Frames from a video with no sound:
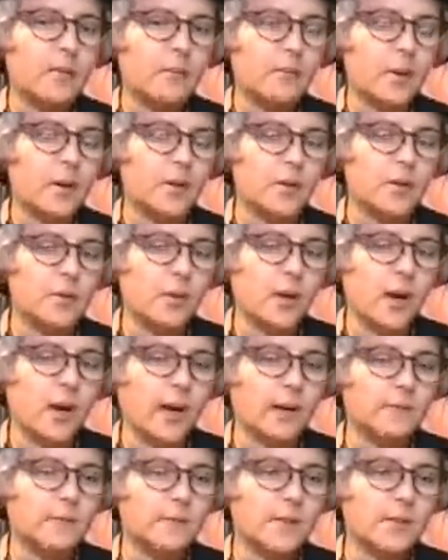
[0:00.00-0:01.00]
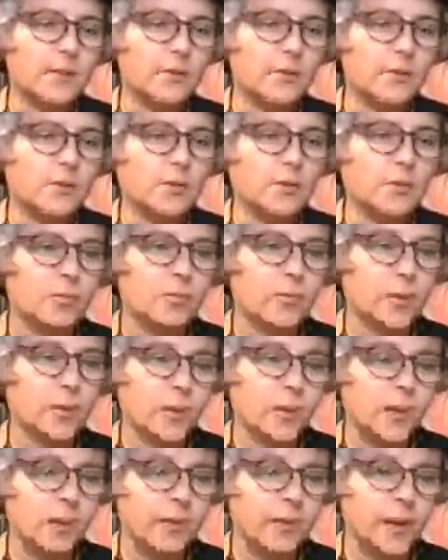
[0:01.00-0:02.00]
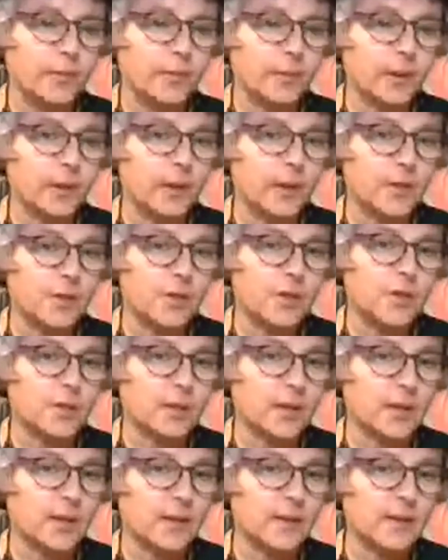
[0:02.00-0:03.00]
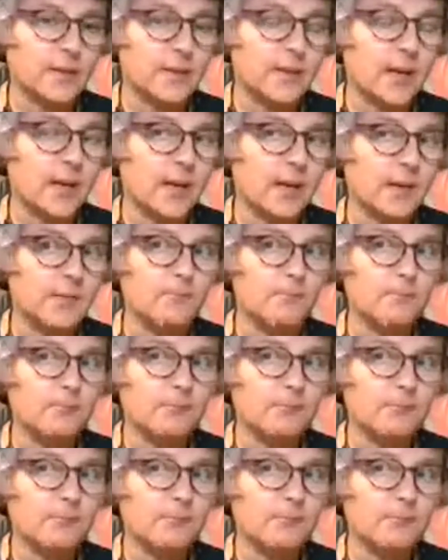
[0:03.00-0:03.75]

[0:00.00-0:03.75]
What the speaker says: But you have to fill out an application ahead of time.